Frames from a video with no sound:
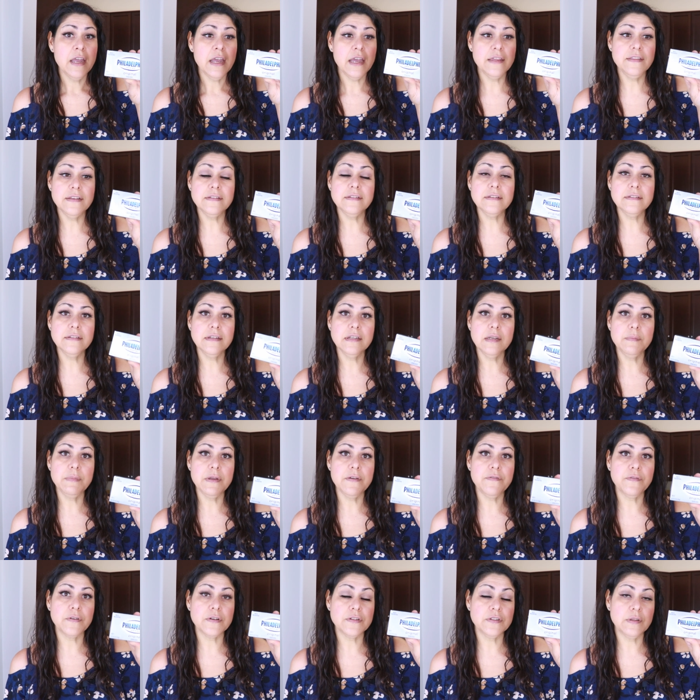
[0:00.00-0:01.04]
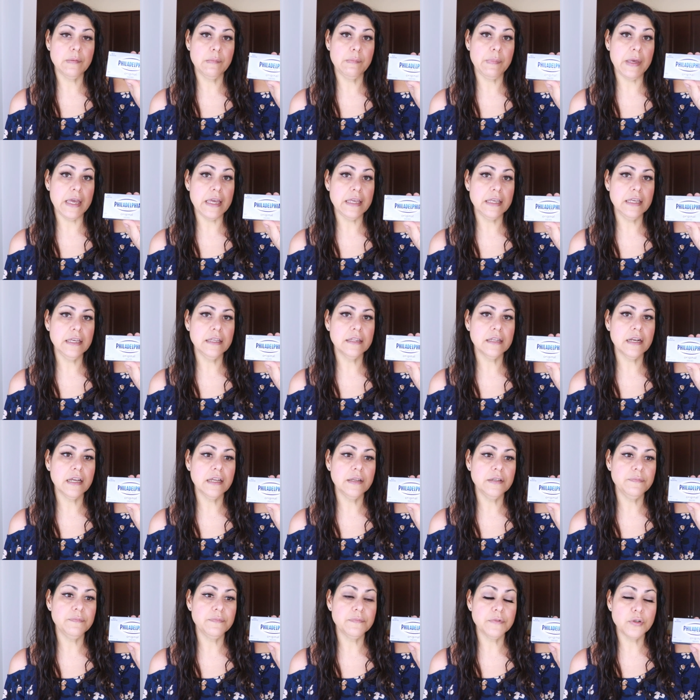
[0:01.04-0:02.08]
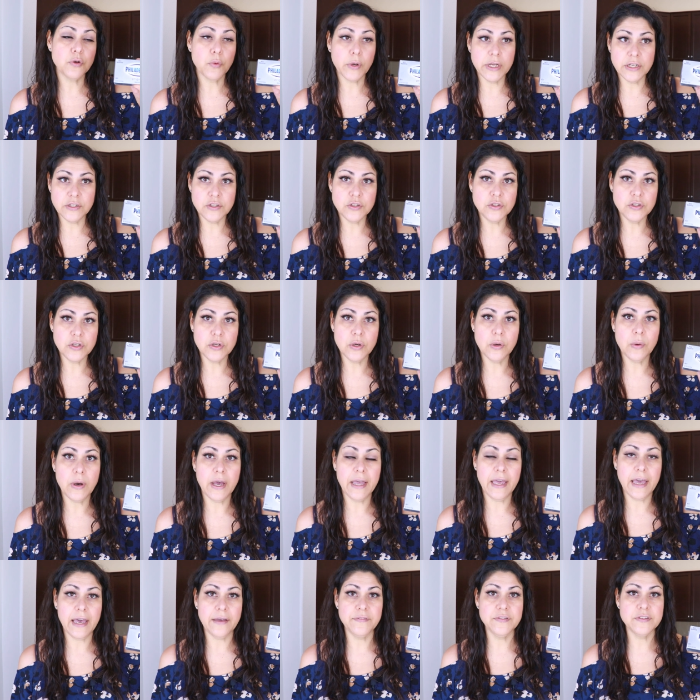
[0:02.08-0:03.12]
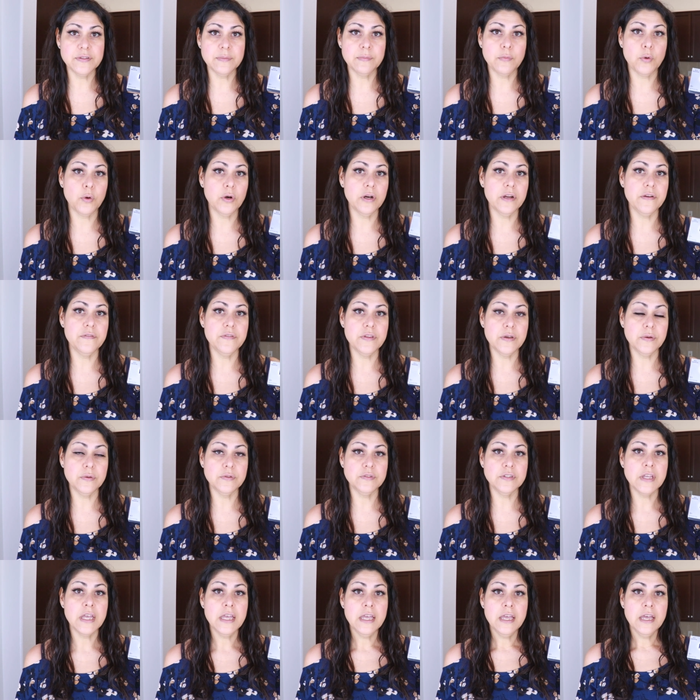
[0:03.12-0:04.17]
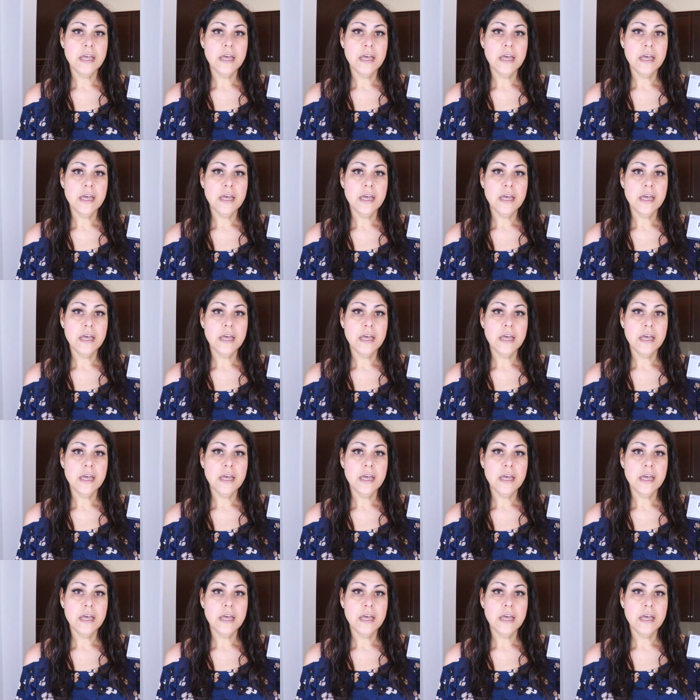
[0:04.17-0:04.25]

And this is gonna be for some baking that I'm going to do. I have some more of those